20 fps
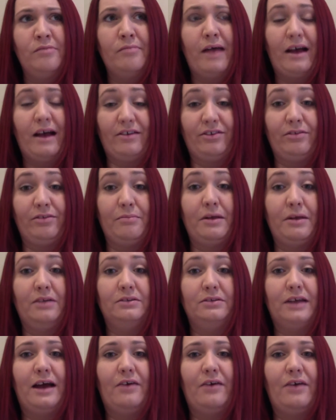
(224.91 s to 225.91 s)
has the
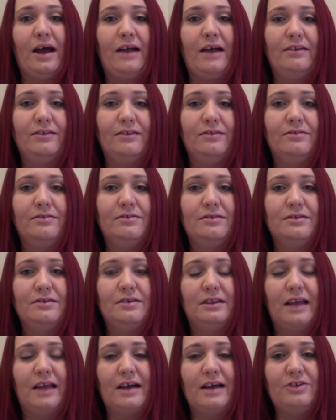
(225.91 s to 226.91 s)
meltdown and
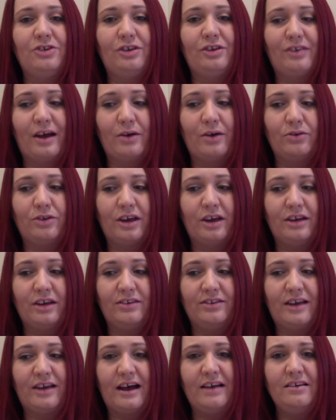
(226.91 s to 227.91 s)
lashes out at his
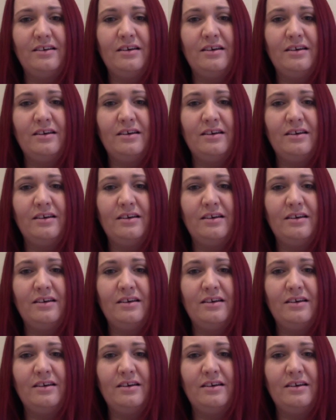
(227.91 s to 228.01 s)
dad.